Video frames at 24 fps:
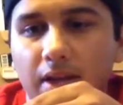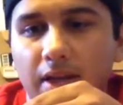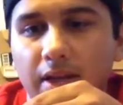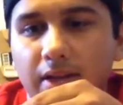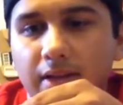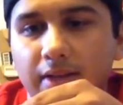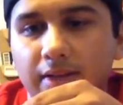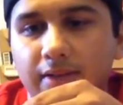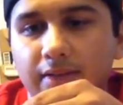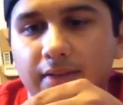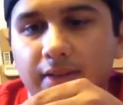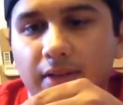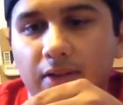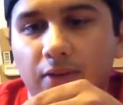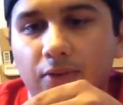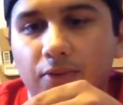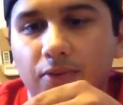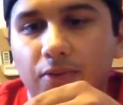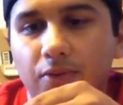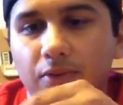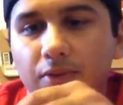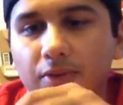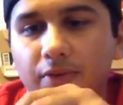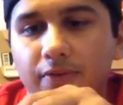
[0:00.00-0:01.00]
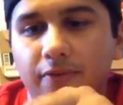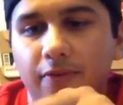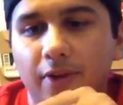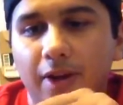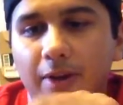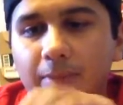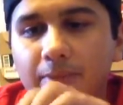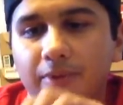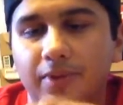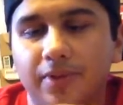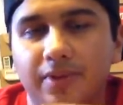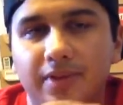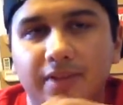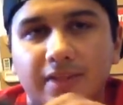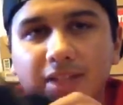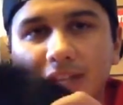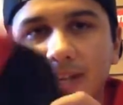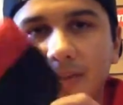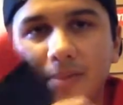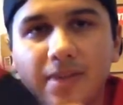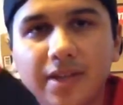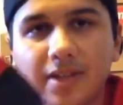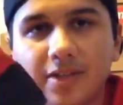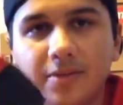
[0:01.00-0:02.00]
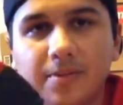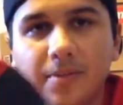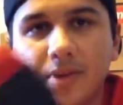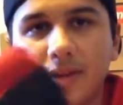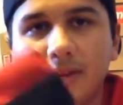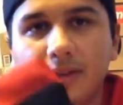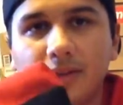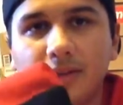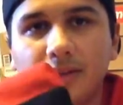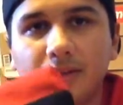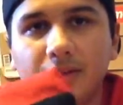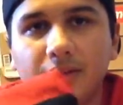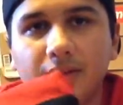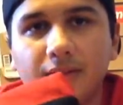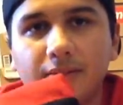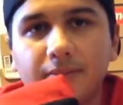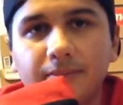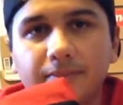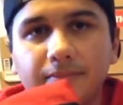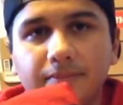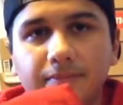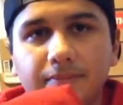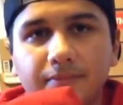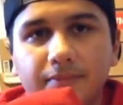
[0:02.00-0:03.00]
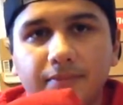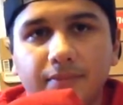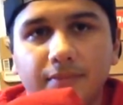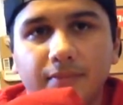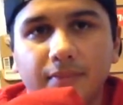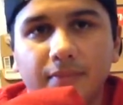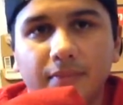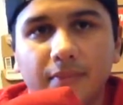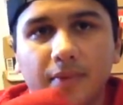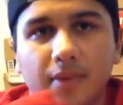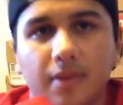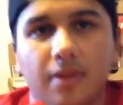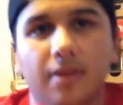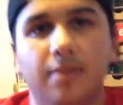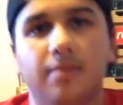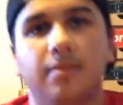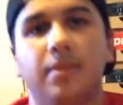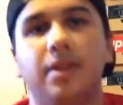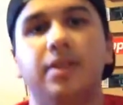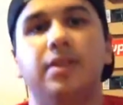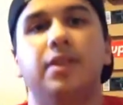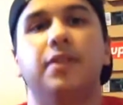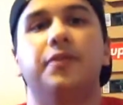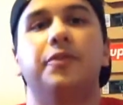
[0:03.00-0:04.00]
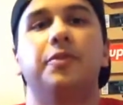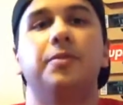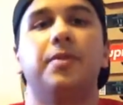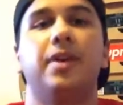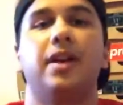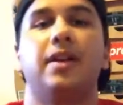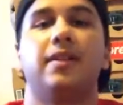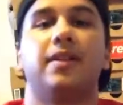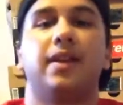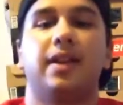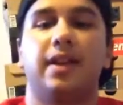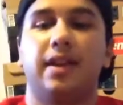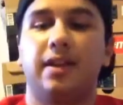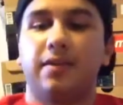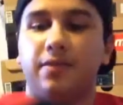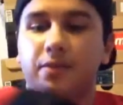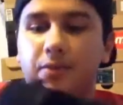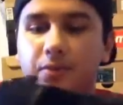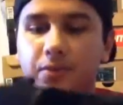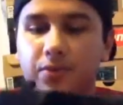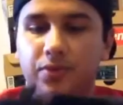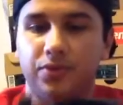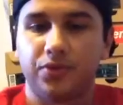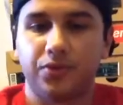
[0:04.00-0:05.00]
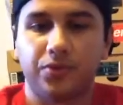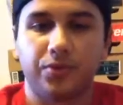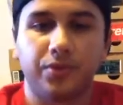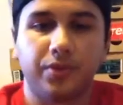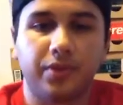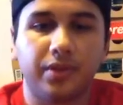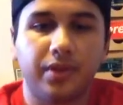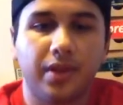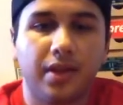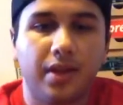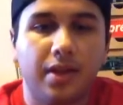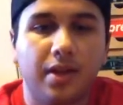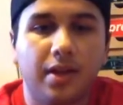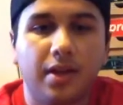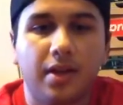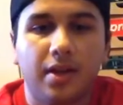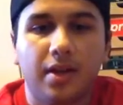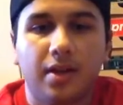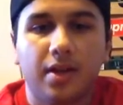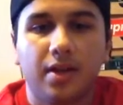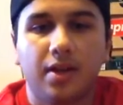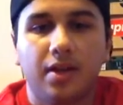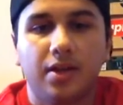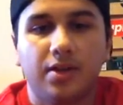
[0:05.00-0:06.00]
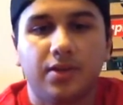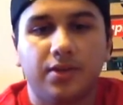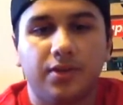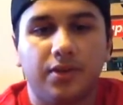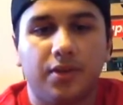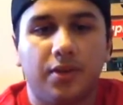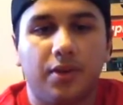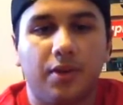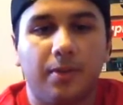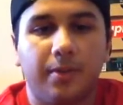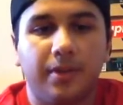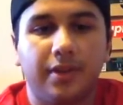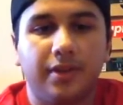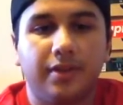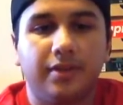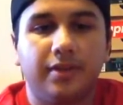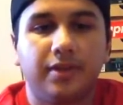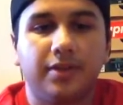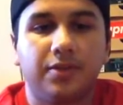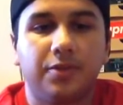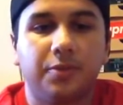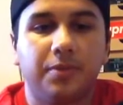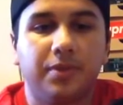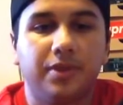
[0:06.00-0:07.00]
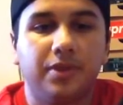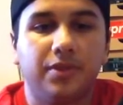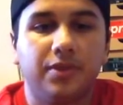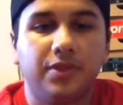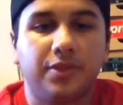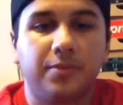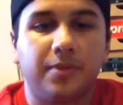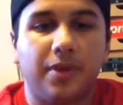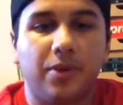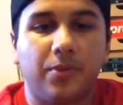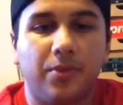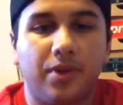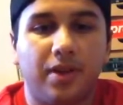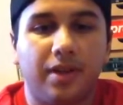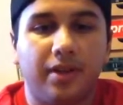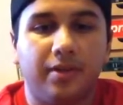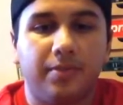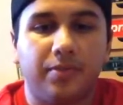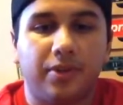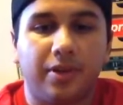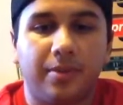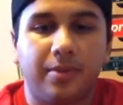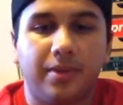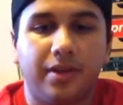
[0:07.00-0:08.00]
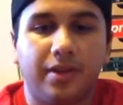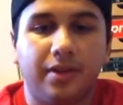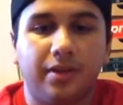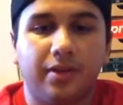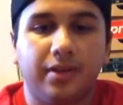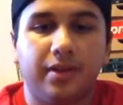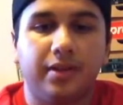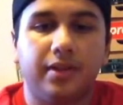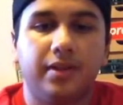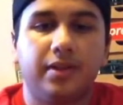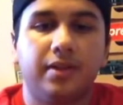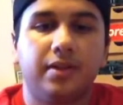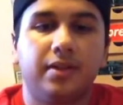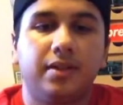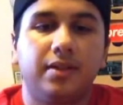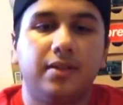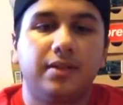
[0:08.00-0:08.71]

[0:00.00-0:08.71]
And it's the Cordura fabric, the same as my uh, my duffel bag that I have, the orange one. So I mean, this will be used as my wallet primarily.